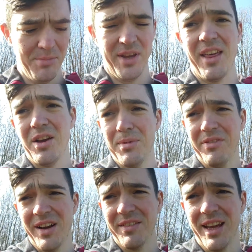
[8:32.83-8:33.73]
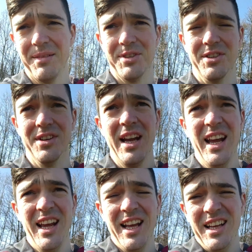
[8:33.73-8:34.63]
But yeah, they're my 5 games, so
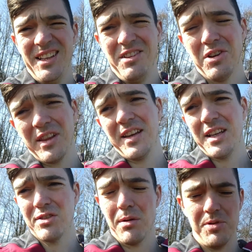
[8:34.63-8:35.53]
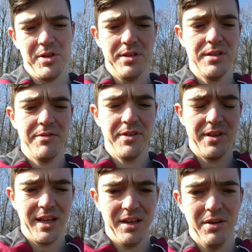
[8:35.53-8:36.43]
look in the description for
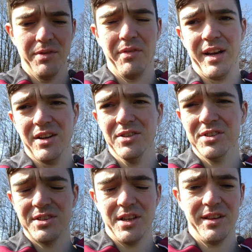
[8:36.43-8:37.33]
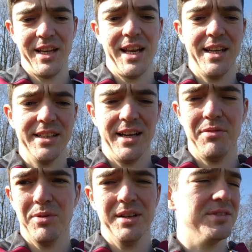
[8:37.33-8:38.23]
the other videos, certainly Eddie's and
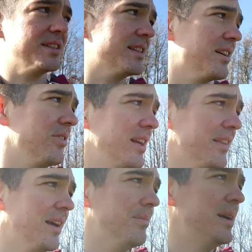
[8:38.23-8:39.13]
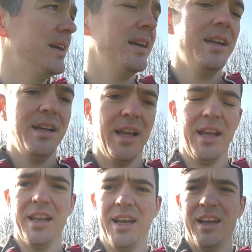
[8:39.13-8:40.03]
everyone else's, I'll link them,
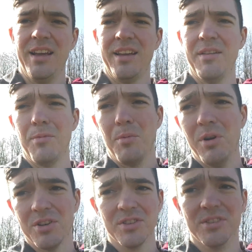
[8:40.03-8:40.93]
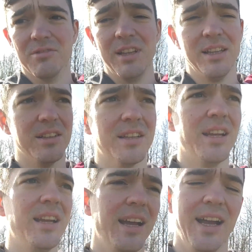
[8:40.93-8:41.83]
and give them a watch because they're really good.
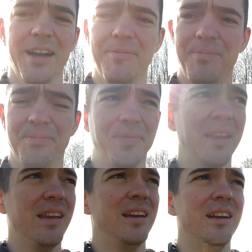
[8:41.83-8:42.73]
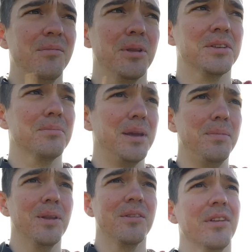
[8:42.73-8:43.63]
There's some
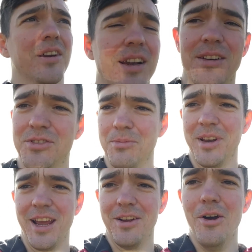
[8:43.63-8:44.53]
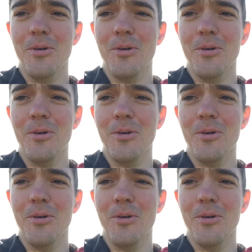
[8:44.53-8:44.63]
people over there now, so I'm going to get